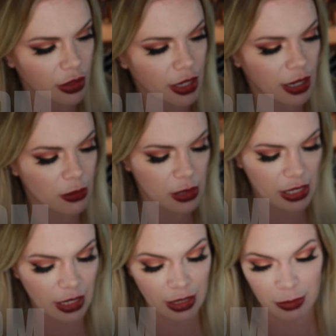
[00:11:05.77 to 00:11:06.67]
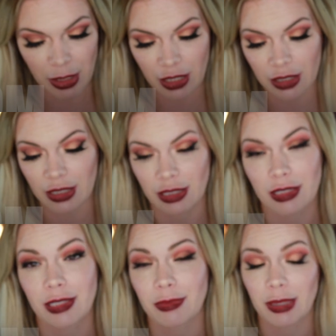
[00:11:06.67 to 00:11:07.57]
on the outside
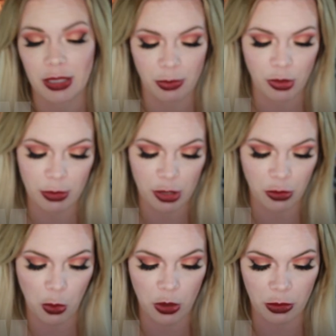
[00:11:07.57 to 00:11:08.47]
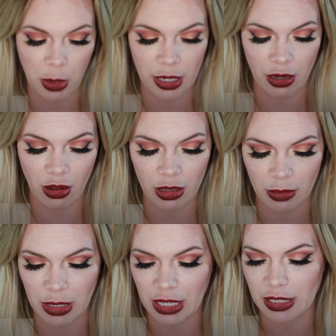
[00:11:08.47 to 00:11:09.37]
because it's pretty much worn away all
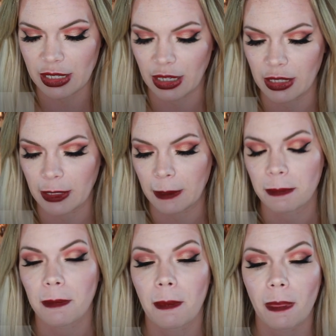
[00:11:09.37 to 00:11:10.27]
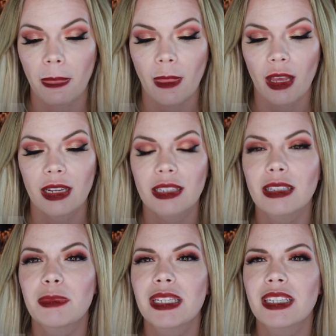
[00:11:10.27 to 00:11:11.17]
on the inside here.
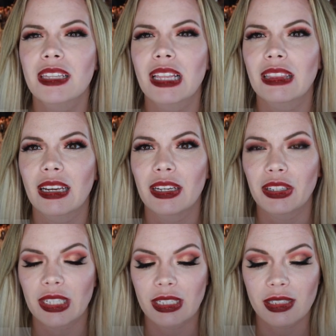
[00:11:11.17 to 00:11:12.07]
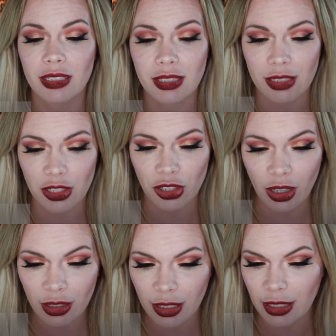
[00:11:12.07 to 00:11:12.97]
And let me see the layering. Since it's
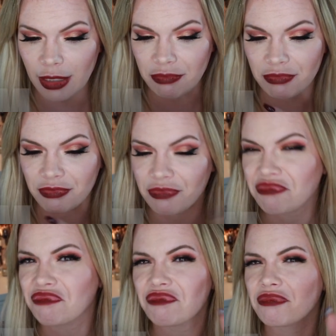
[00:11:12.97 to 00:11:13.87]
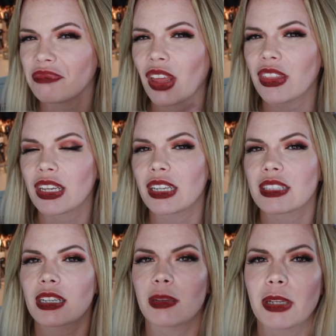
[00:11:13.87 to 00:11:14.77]
chunky, not thinking
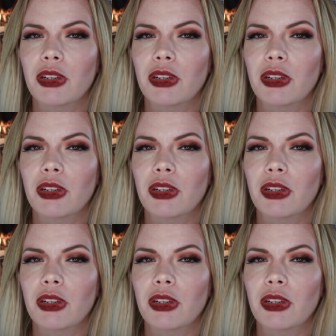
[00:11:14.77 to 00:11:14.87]
it's gonna be